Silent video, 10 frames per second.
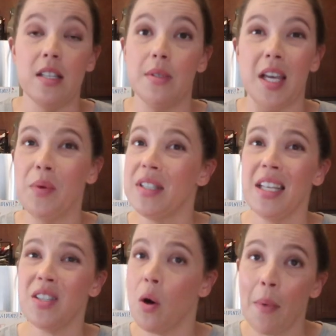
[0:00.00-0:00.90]
I was like, once he
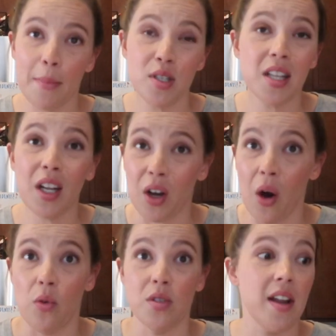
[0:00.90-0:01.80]
gets home, I'm just gonna
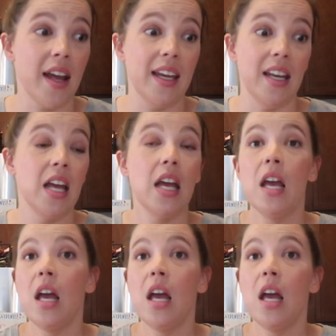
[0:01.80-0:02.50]
go so that I can